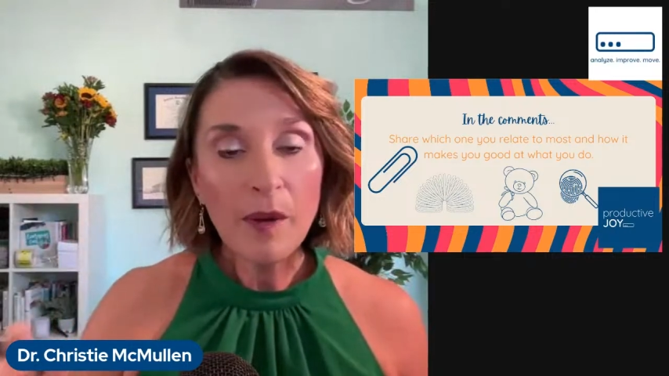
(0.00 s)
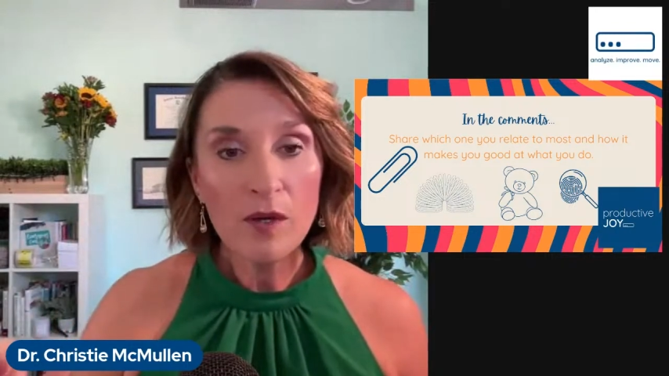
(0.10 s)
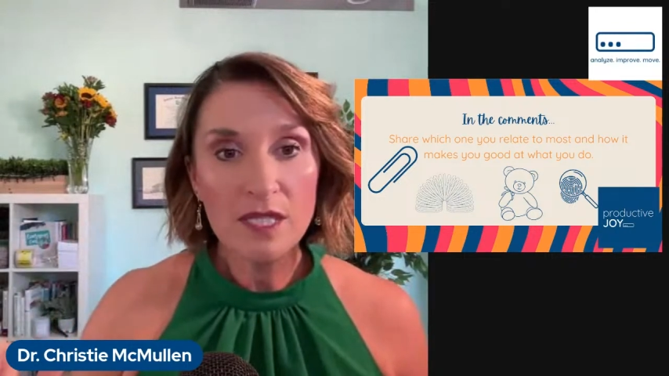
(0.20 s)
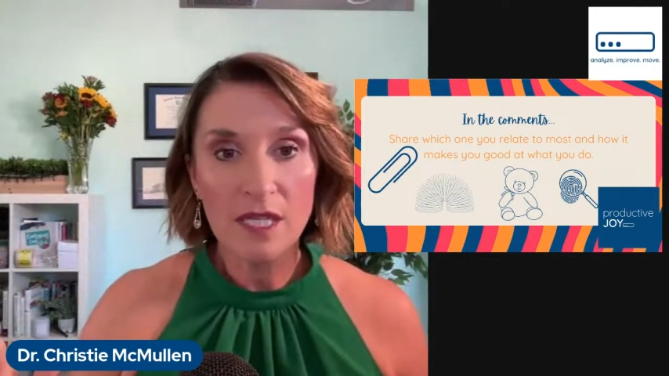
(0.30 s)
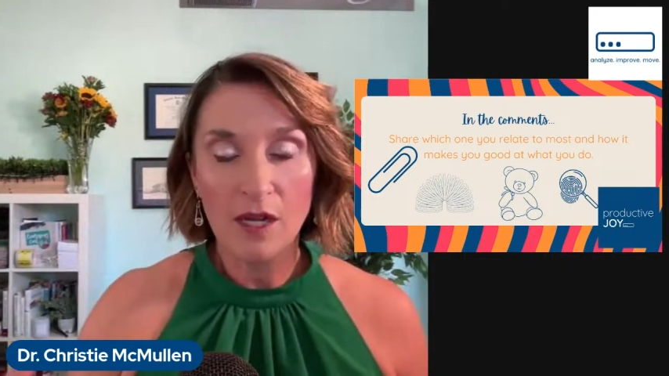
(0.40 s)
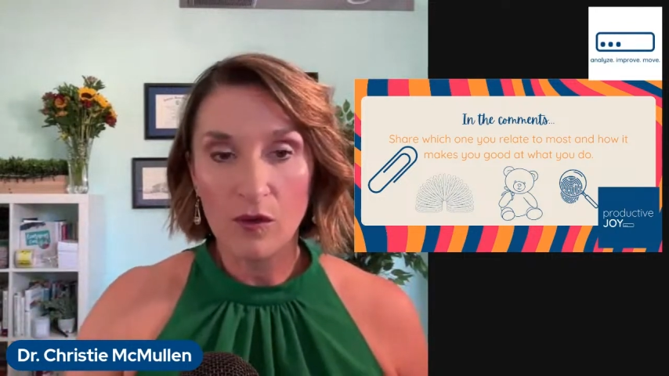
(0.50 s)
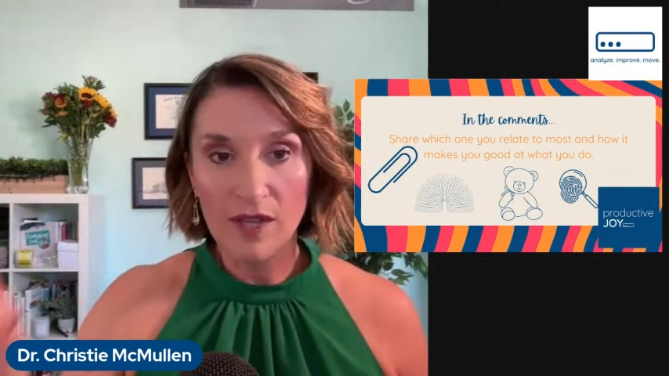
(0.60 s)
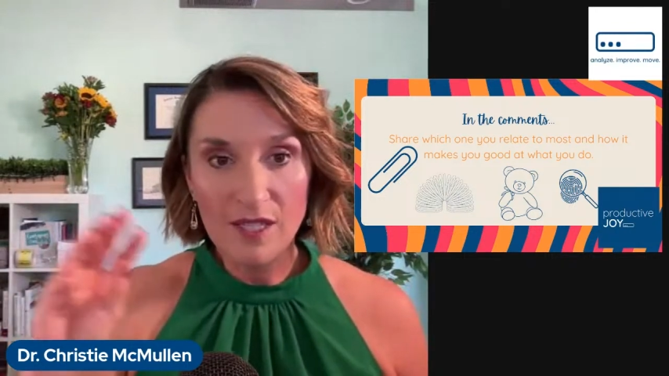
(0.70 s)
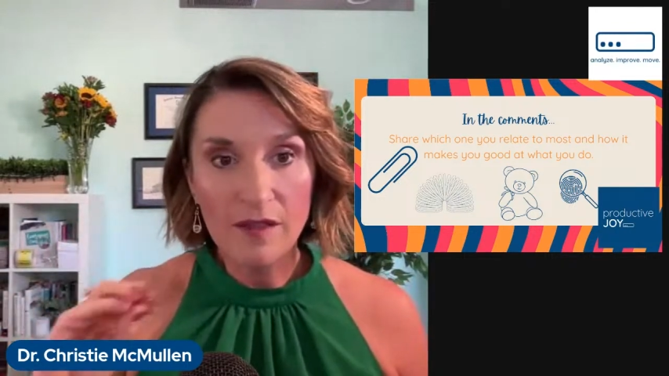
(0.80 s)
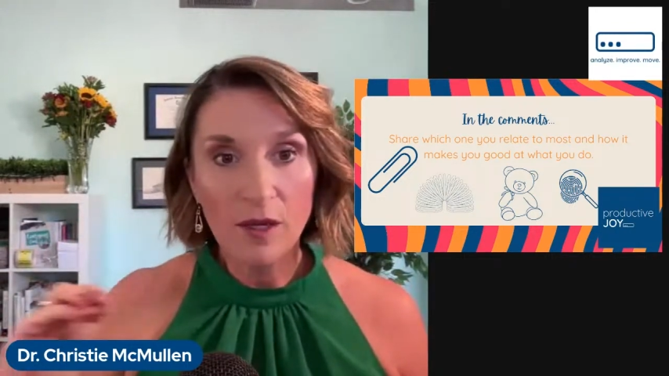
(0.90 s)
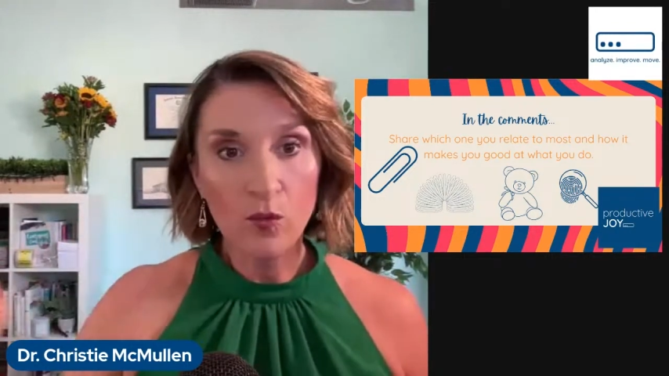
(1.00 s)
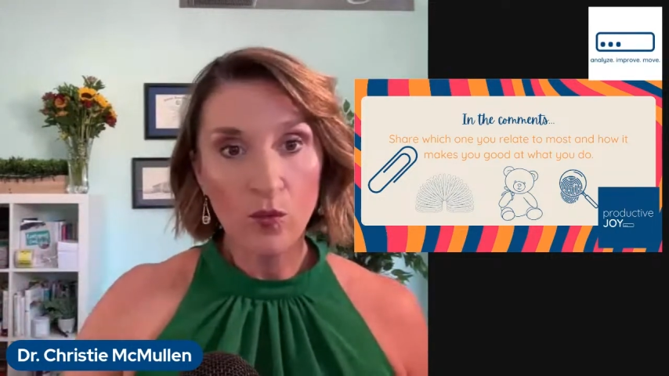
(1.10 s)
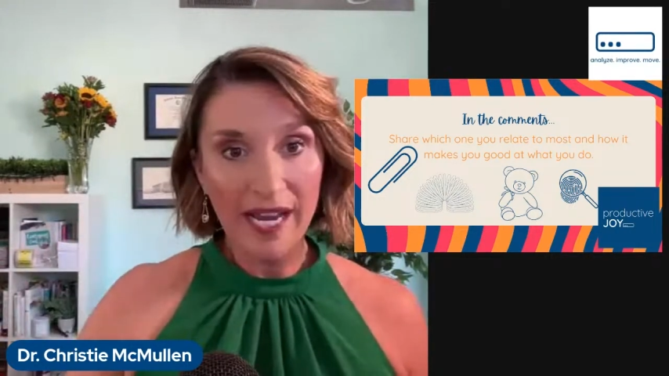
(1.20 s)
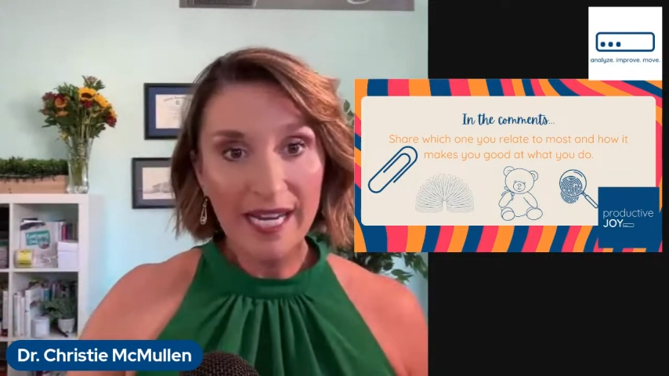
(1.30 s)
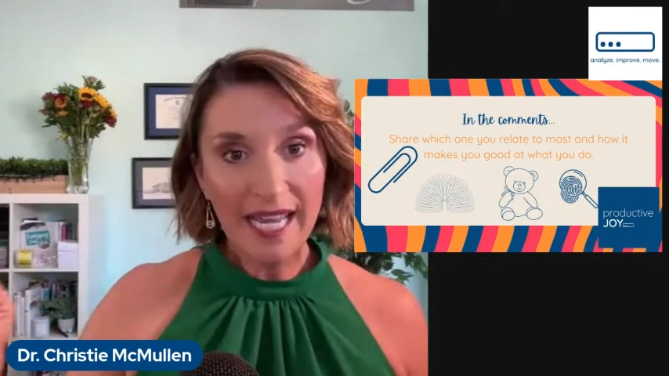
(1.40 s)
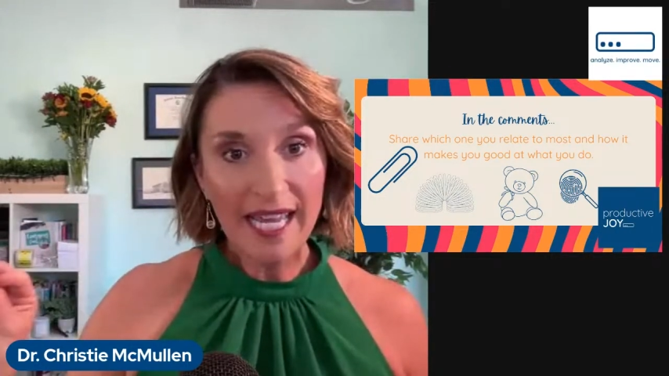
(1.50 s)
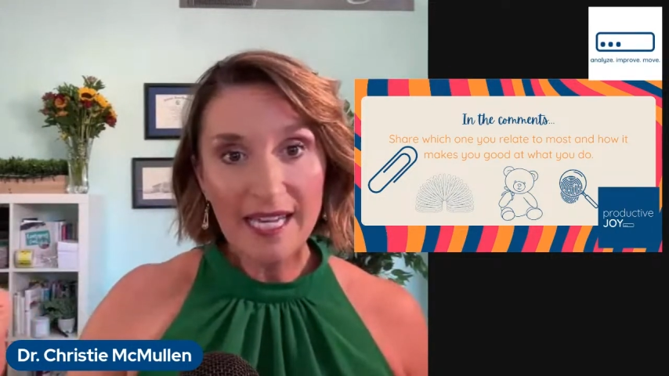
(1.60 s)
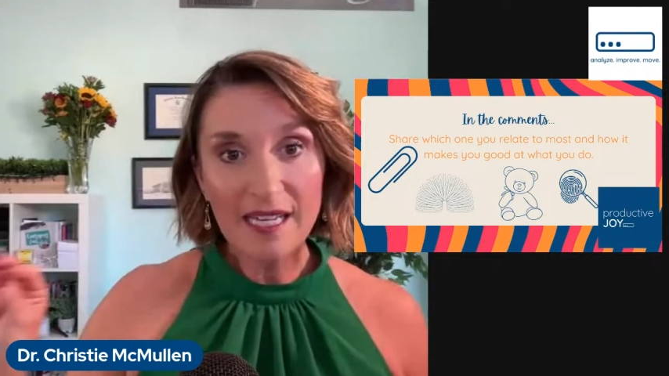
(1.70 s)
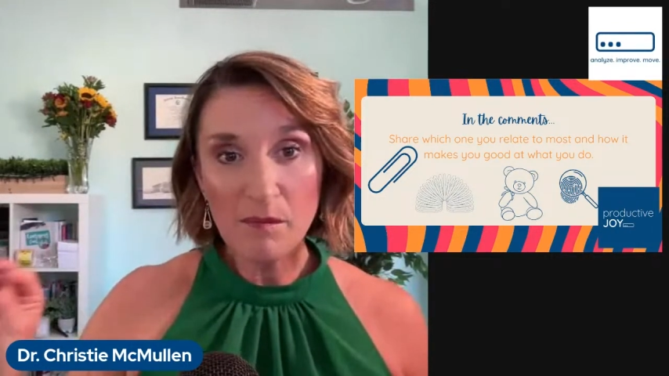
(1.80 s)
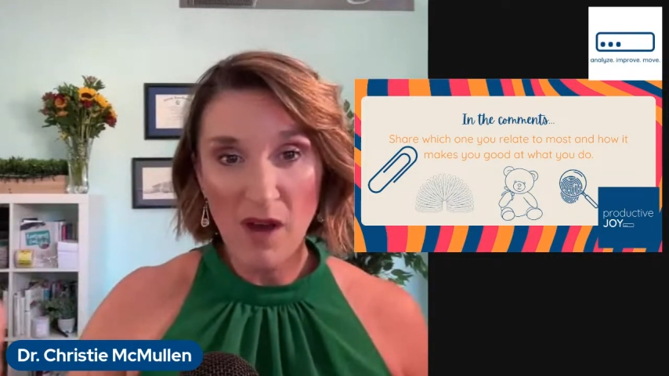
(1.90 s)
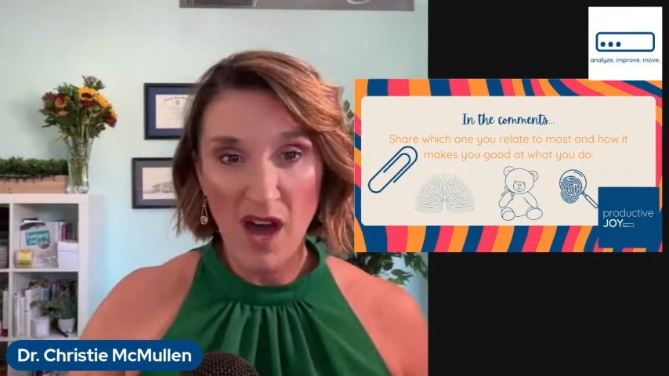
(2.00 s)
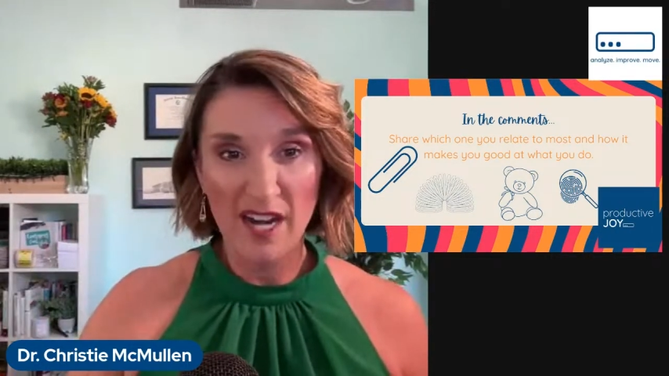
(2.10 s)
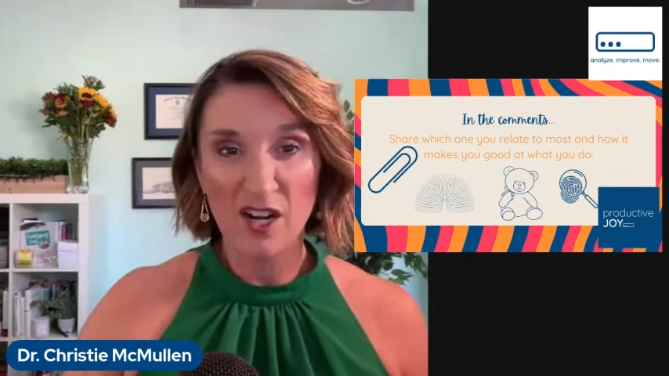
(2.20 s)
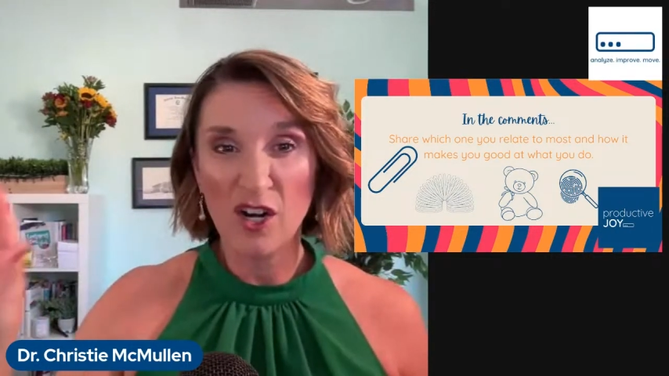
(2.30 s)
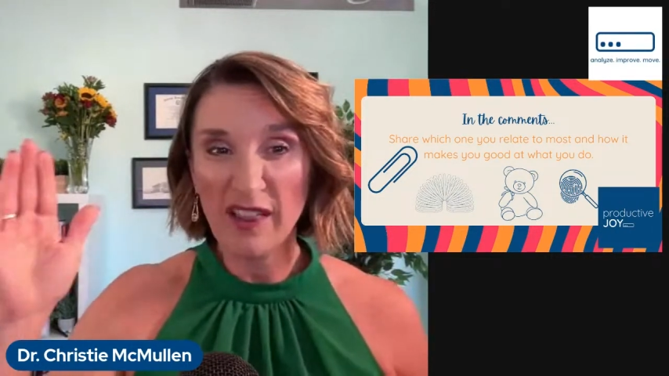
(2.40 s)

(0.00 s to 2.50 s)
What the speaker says: Post-it note that's on the right-hand monitor,